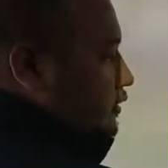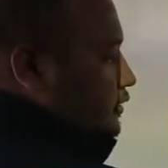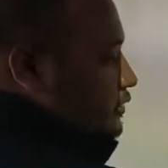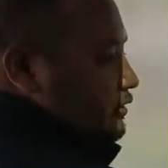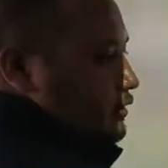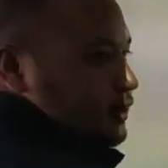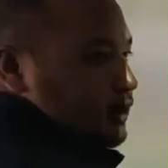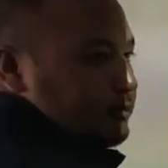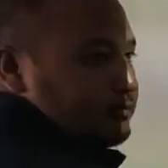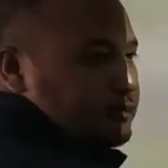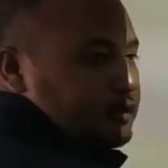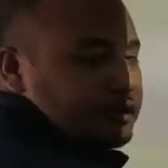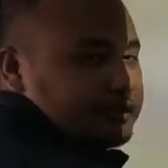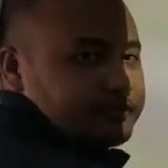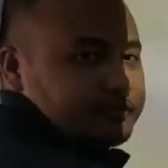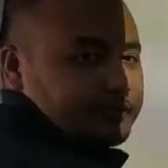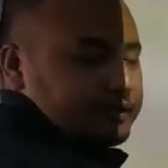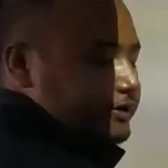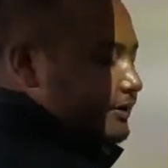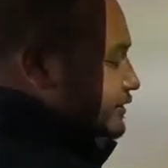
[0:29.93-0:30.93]
the
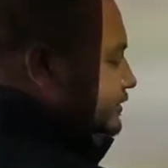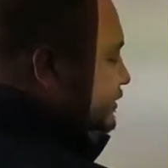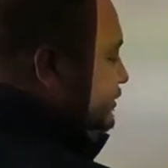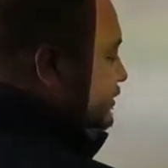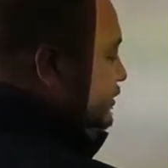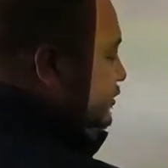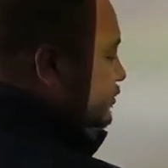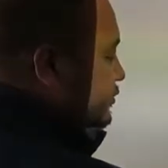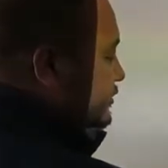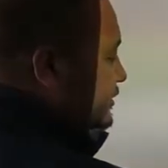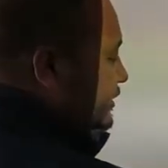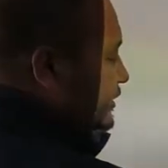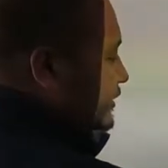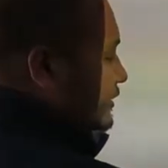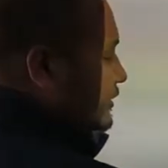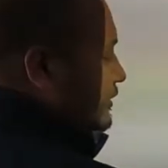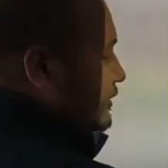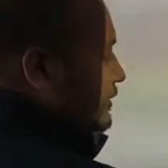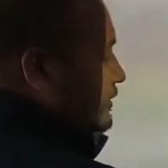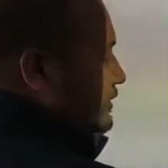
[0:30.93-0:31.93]
numbers were written
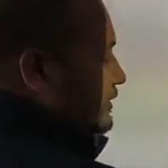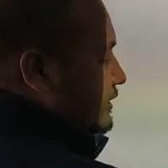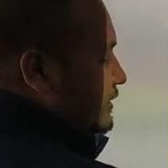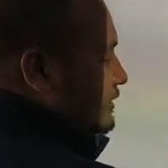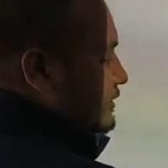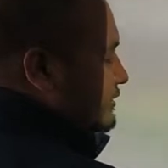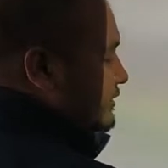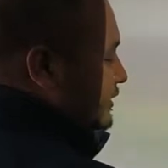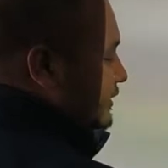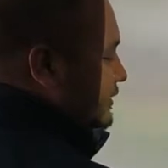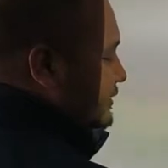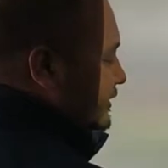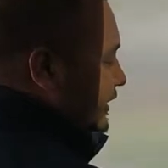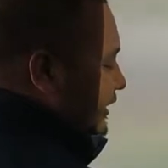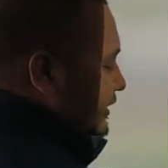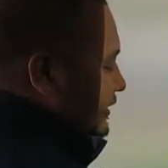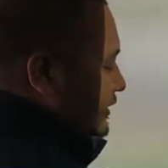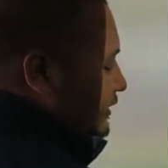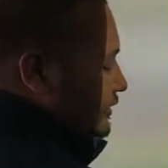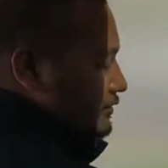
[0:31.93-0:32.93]
using these
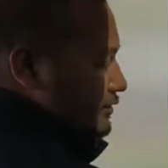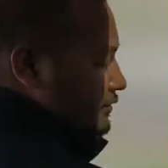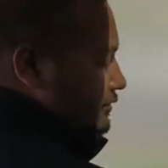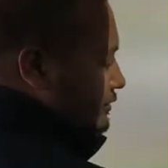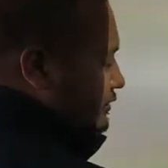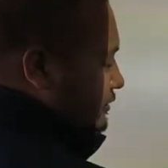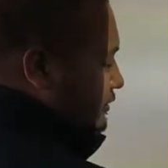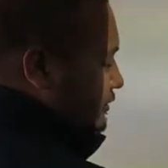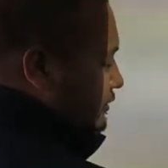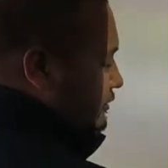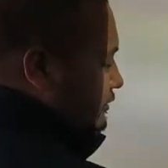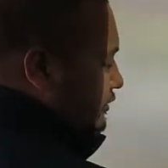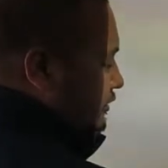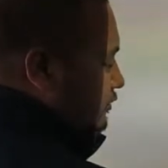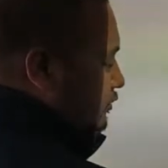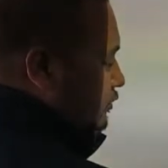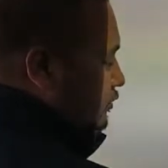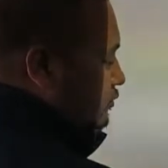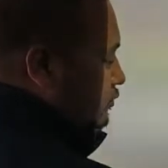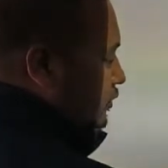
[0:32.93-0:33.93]
10 digits: 0,